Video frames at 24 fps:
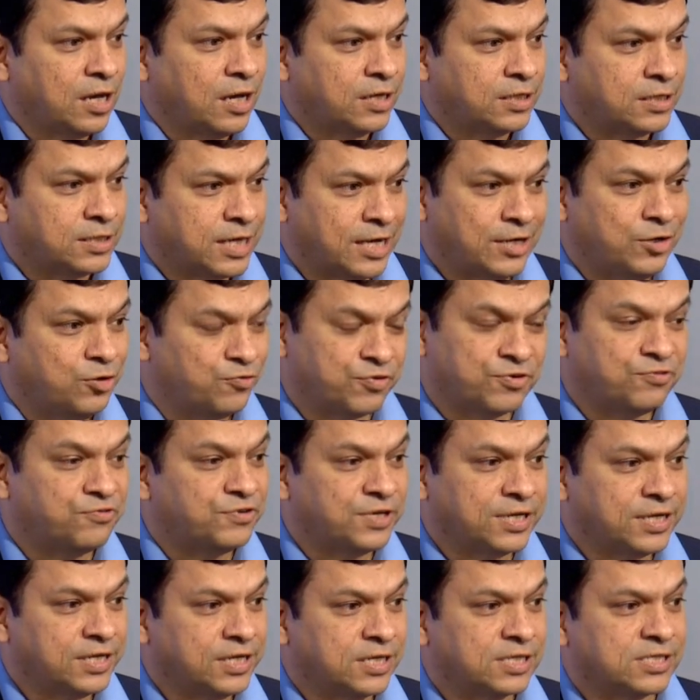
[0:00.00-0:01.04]
10 to
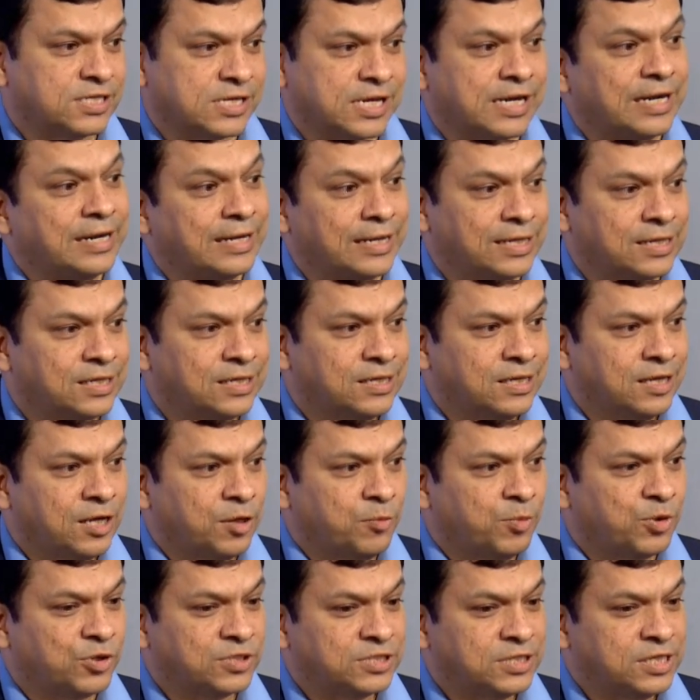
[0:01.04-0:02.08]
15 years ahead.
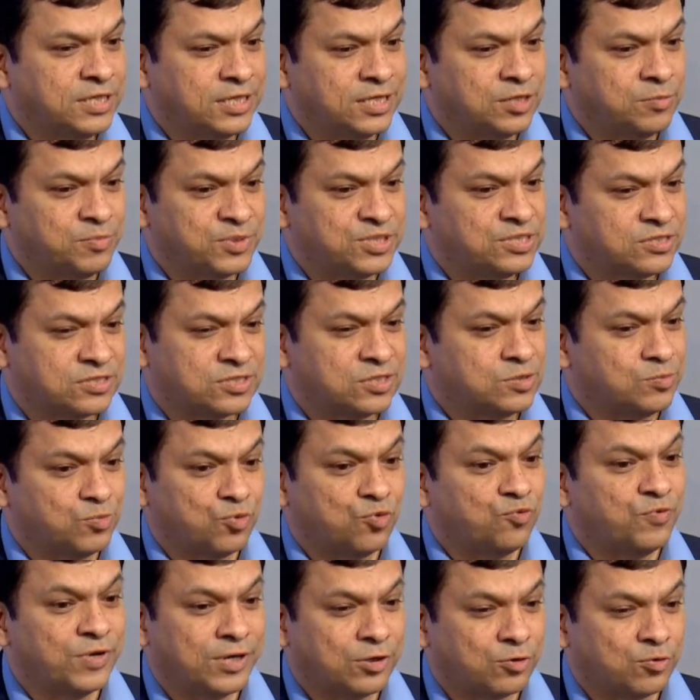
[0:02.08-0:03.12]
Because Indian business is
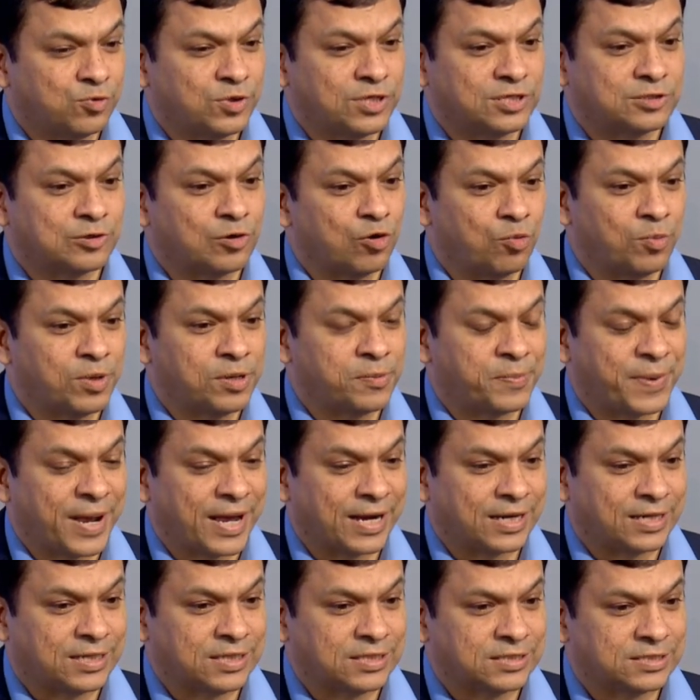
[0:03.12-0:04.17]
moving towards global
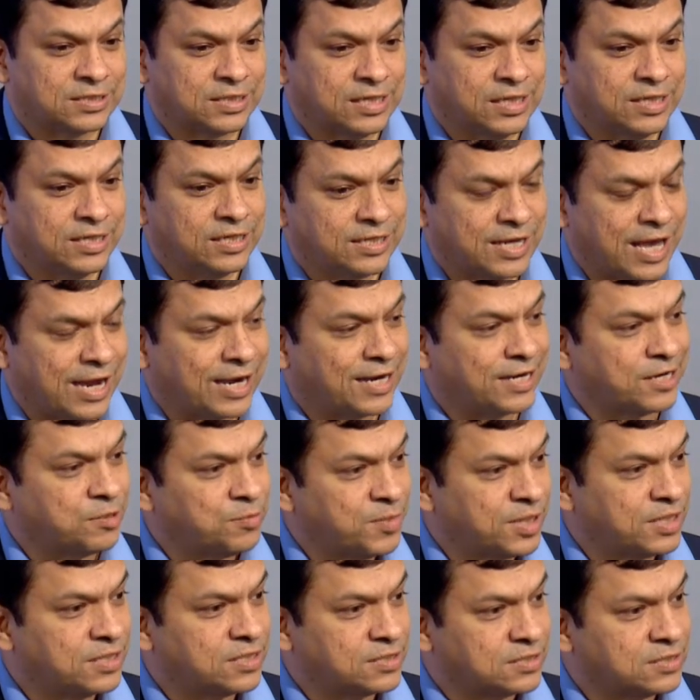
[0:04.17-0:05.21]
practice. Indian
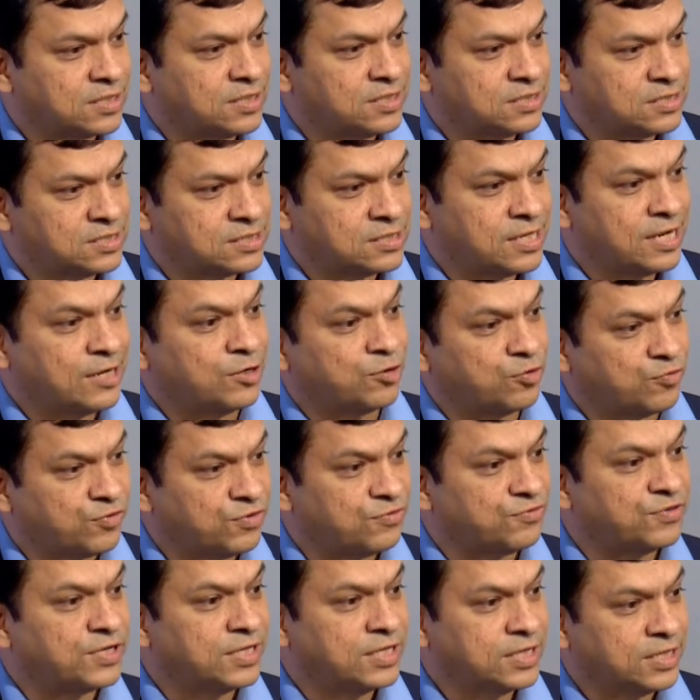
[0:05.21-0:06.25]
academic research is 10 to
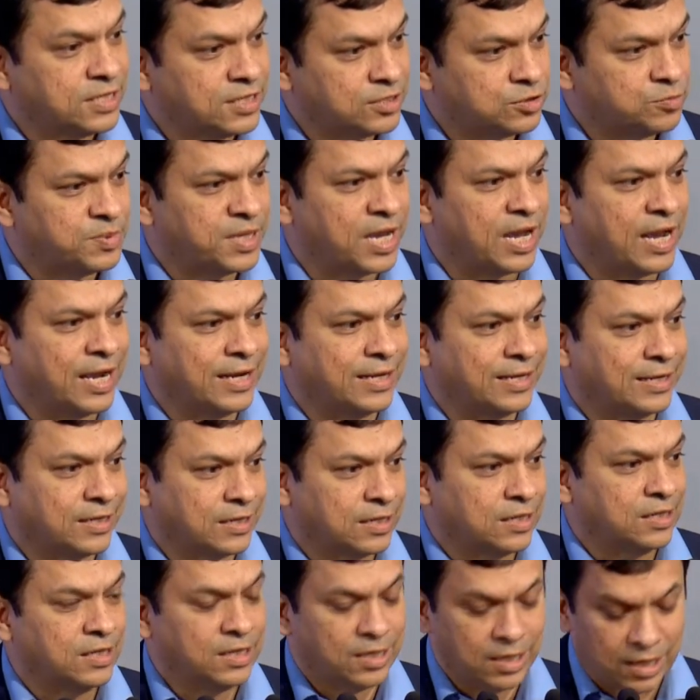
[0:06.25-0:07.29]
15 years behind
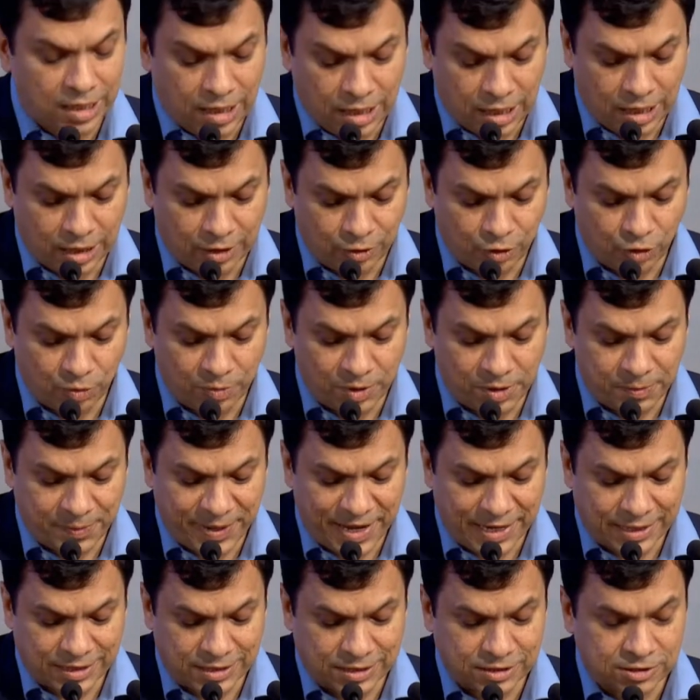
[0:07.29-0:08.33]
global
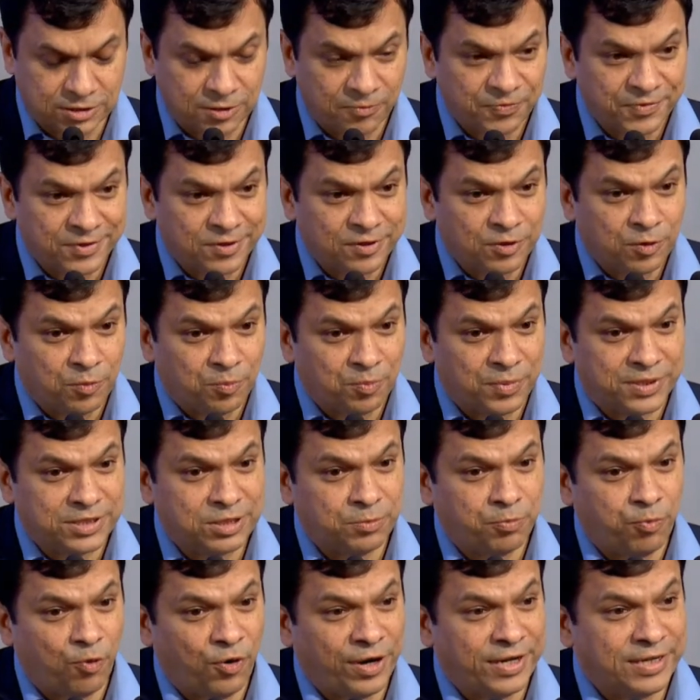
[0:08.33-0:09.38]
practice. But the
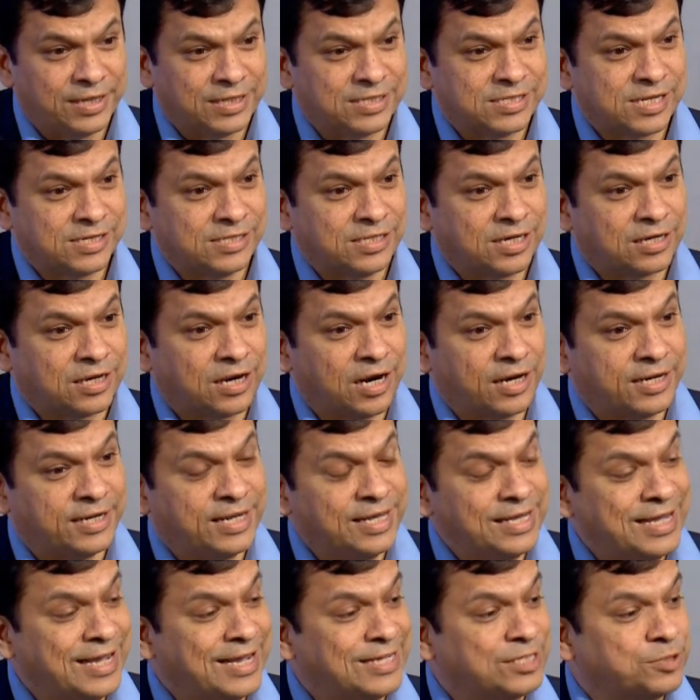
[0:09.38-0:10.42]
point is that the
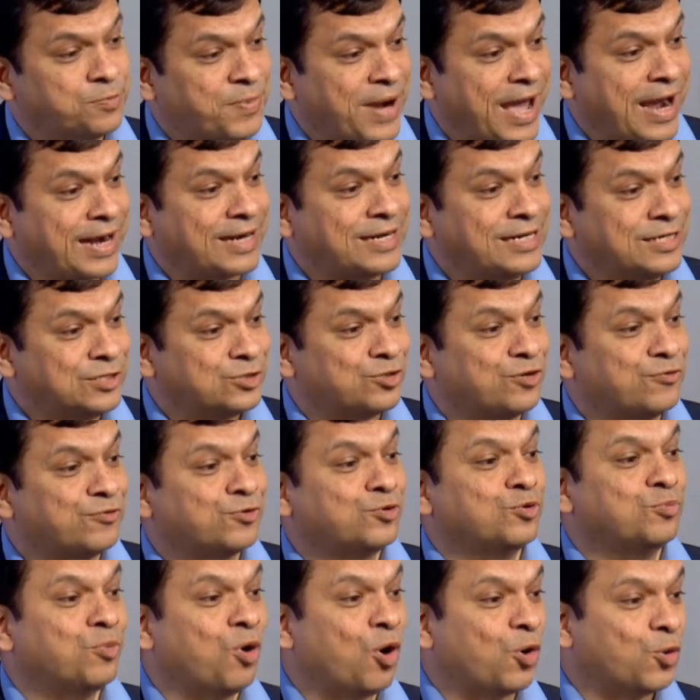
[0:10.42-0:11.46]
cutting edge practice of
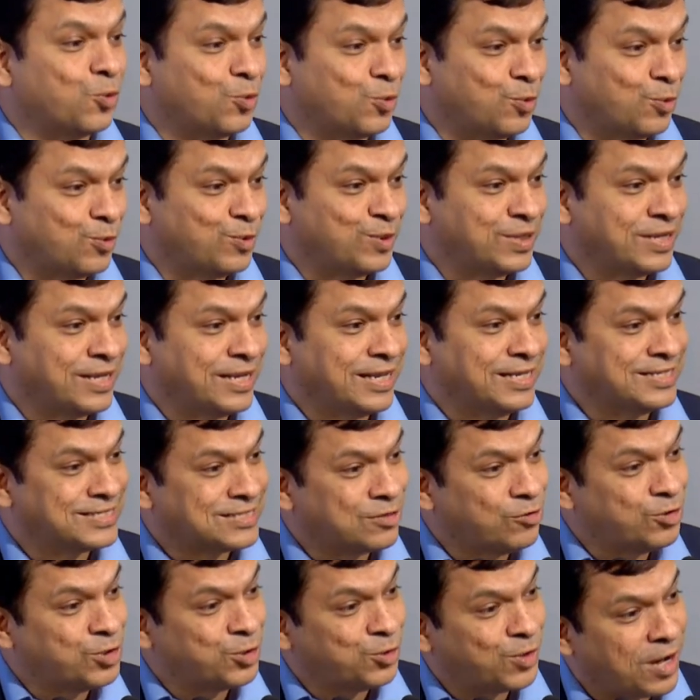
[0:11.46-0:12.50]
tomorrow is
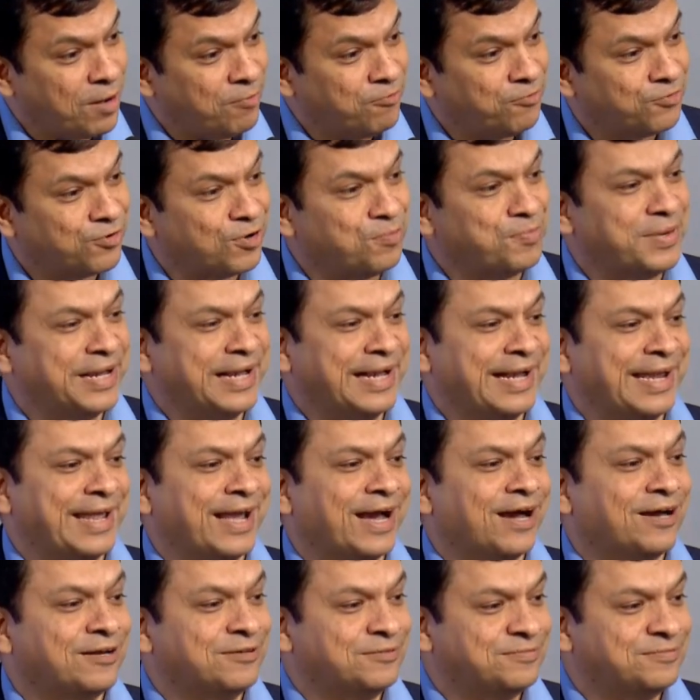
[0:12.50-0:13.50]
going to come from India.